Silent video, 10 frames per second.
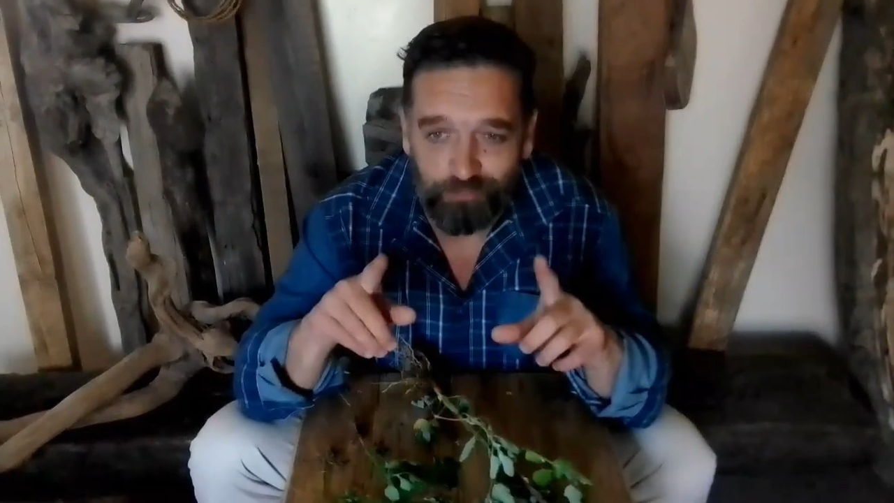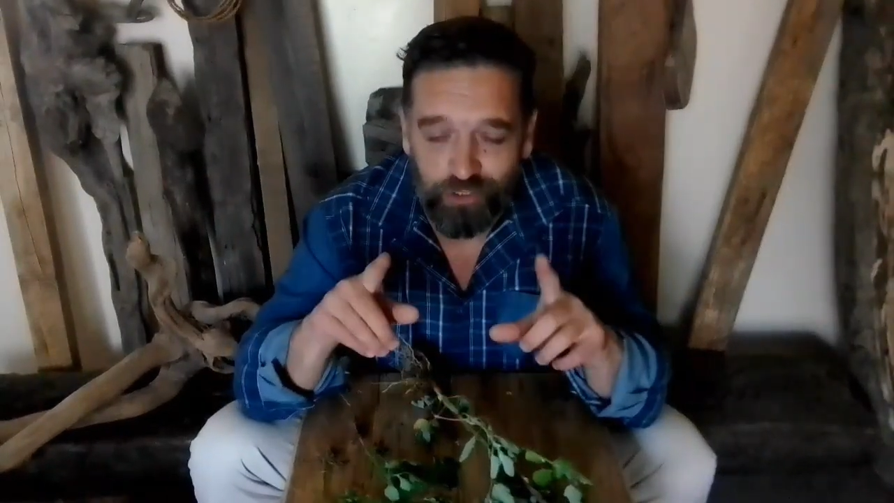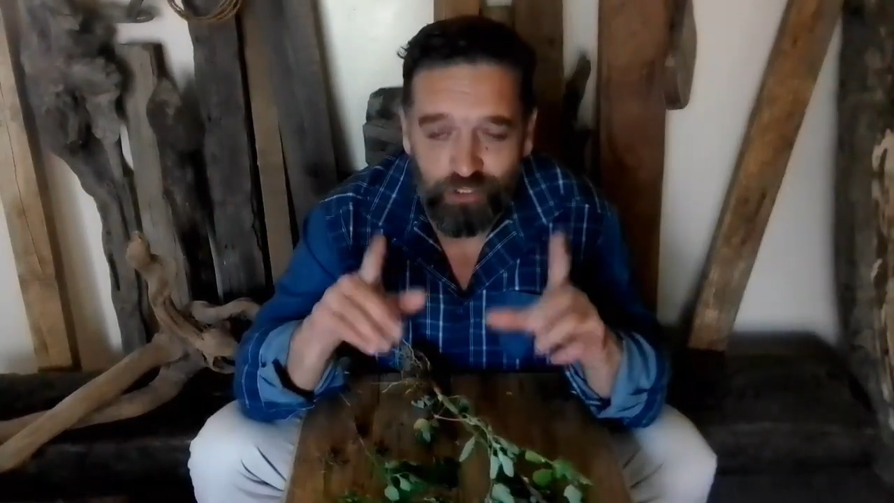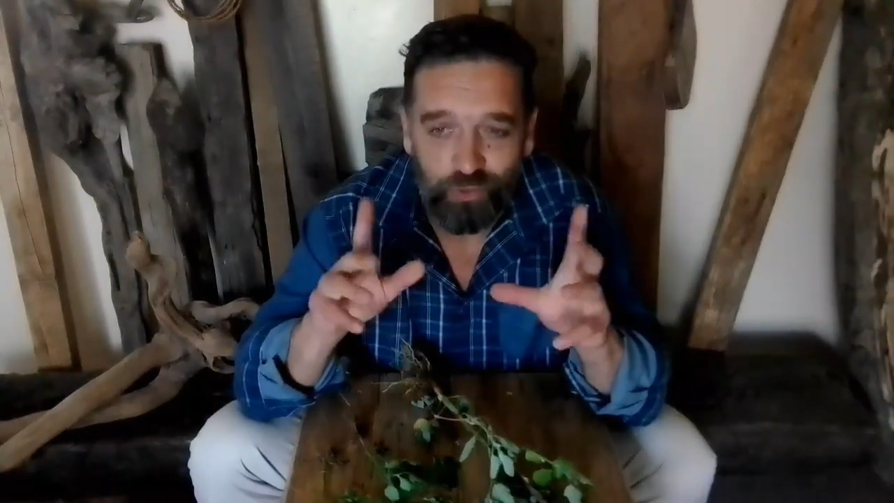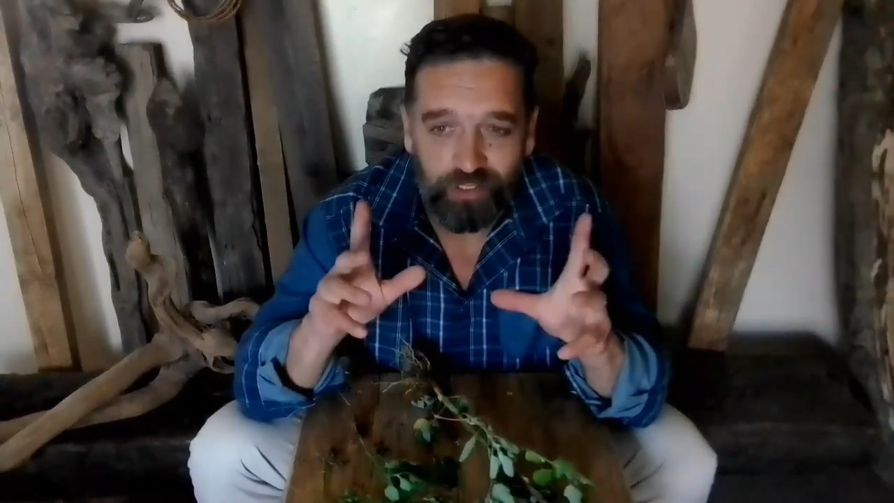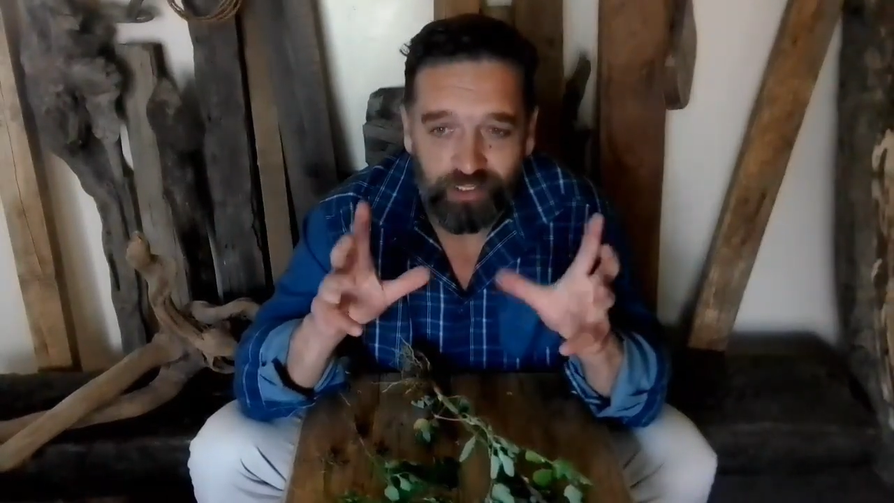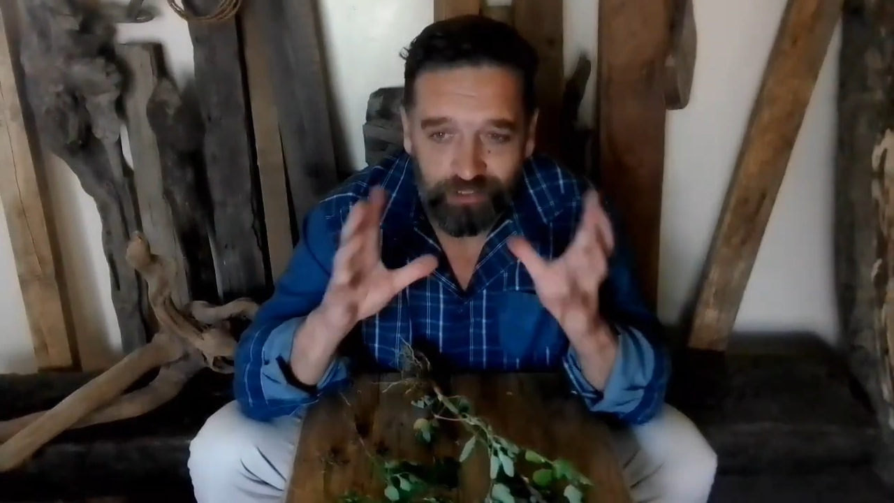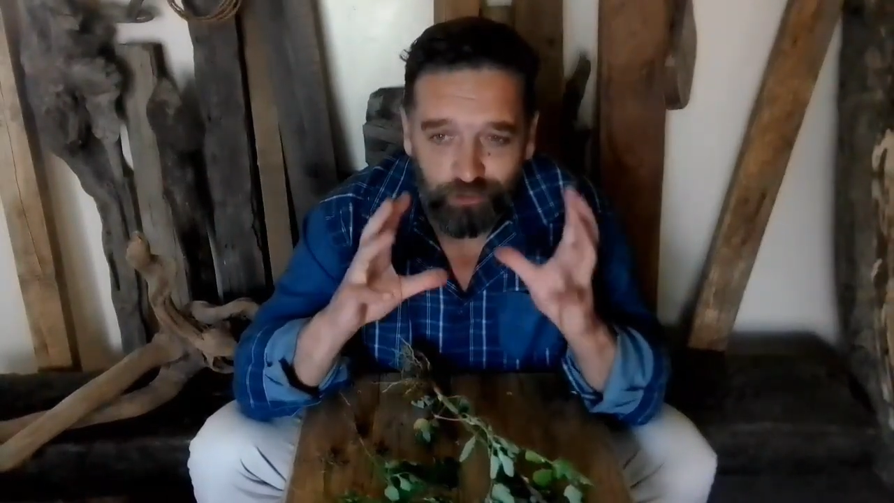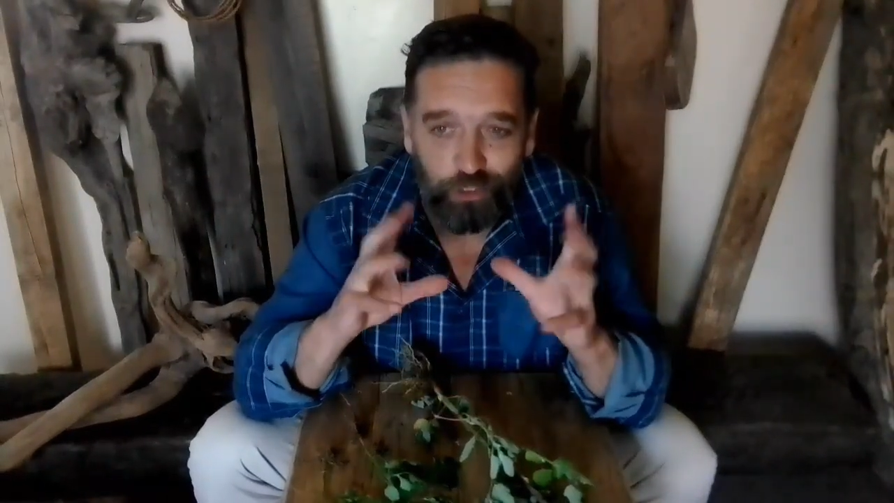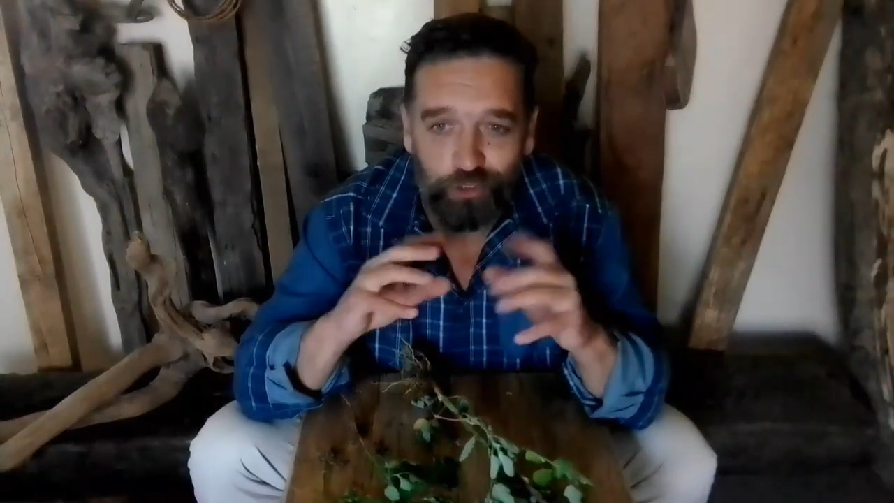the bush one day,
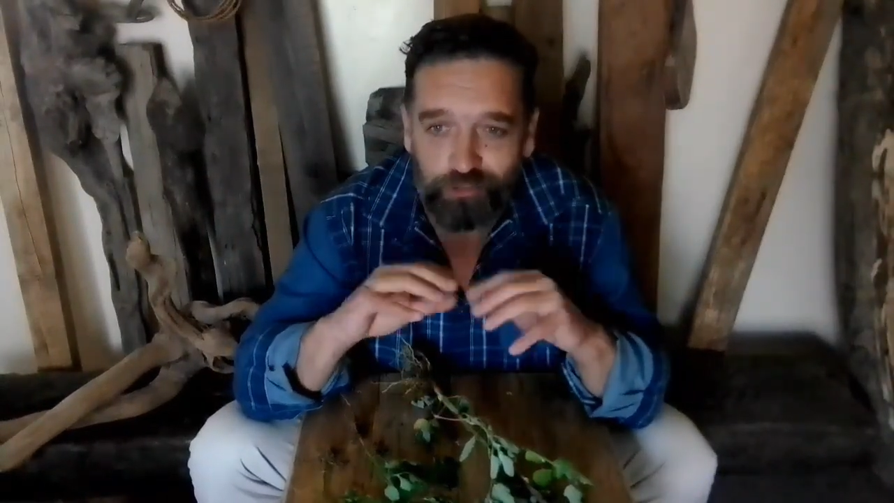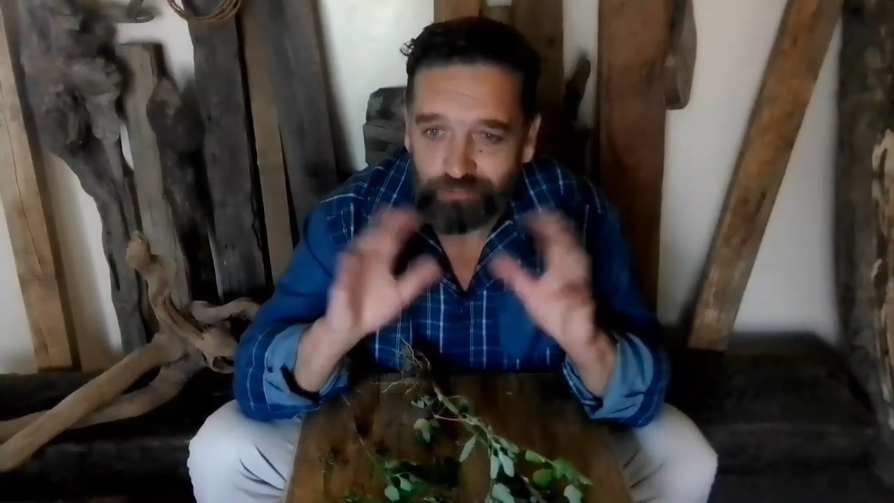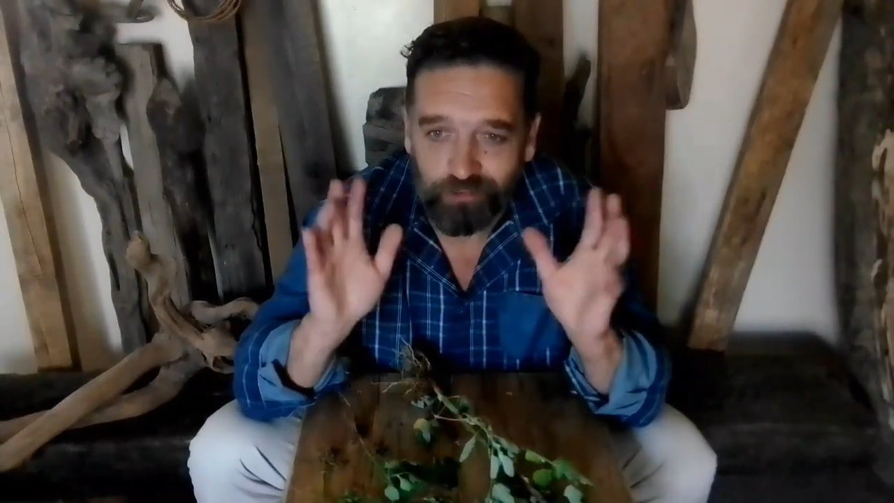and you know it,